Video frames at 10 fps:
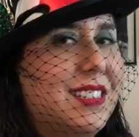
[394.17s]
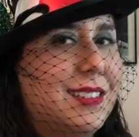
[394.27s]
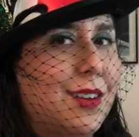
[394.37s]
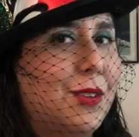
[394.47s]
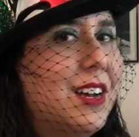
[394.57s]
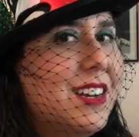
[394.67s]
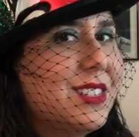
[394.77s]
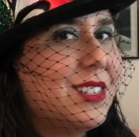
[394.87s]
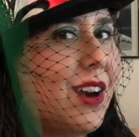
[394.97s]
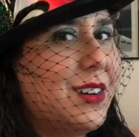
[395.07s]
So
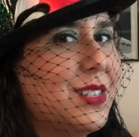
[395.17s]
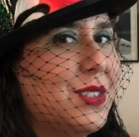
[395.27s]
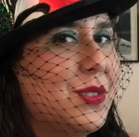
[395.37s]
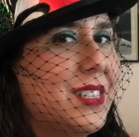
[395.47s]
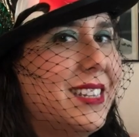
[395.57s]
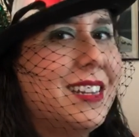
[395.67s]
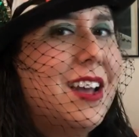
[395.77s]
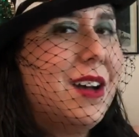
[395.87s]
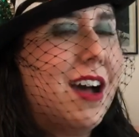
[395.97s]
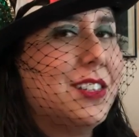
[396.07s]
sorry, Suzanne,
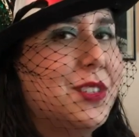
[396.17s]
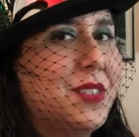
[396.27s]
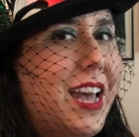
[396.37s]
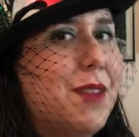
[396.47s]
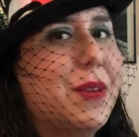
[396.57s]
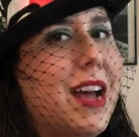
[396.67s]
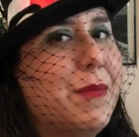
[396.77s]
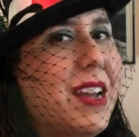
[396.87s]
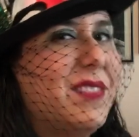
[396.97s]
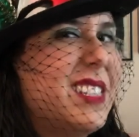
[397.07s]
but I'm going
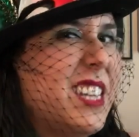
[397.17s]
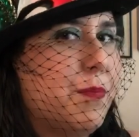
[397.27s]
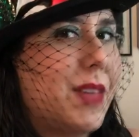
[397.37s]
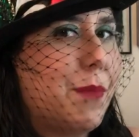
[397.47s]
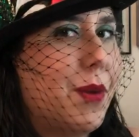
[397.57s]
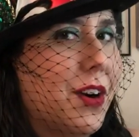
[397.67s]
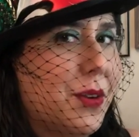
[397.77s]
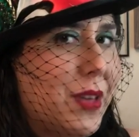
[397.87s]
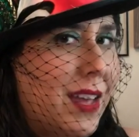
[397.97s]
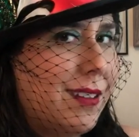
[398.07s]
to have to skip that part,
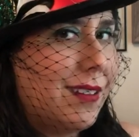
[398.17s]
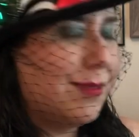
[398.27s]
okay?